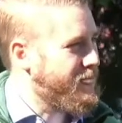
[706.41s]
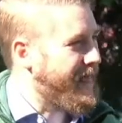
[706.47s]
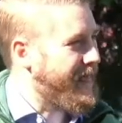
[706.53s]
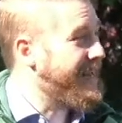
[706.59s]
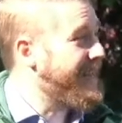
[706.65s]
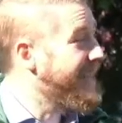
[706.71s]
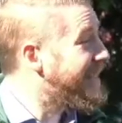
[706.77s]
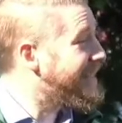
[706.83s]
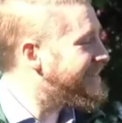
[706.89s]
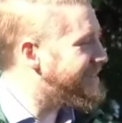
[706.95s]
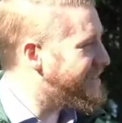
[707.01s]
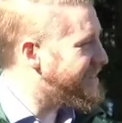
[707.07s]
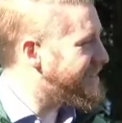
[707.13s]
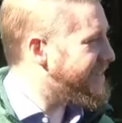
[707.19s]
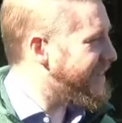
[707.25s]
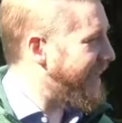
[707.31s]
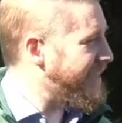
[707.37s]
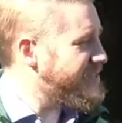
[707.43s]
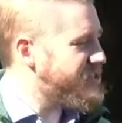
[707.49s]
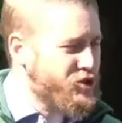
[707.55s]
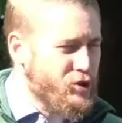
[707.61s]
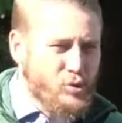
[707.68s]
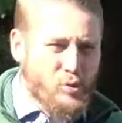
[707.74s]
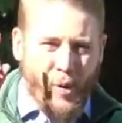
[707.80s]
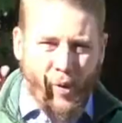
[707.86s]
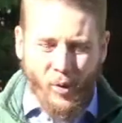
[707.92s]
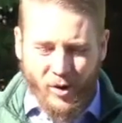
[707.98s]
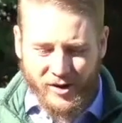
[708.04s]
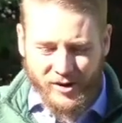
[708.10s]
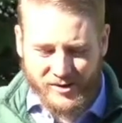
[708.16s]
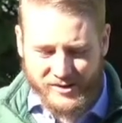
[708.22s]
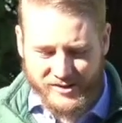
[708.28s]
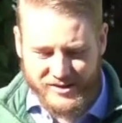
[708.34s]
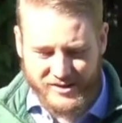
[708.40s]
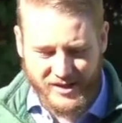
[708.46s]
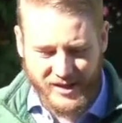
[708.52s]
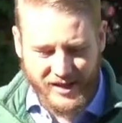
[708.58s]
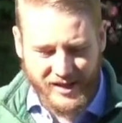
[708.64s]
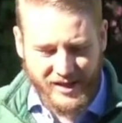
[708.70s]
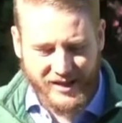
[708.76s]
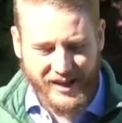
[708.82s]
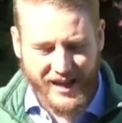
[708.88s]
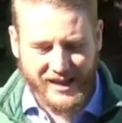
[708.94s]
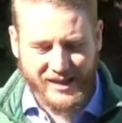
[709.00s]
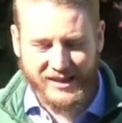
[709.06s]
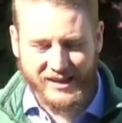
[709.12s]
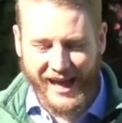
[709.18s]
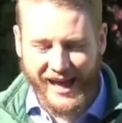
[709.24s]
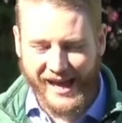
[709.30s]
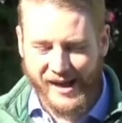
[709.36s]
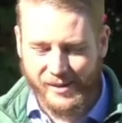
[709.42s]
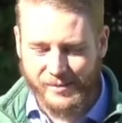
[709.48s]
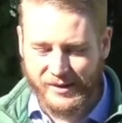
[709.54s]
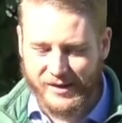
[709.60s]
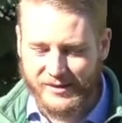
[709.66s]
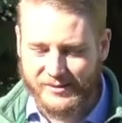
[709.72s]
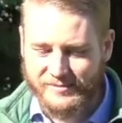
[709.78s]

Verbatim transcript: and it has two horns like a lamb.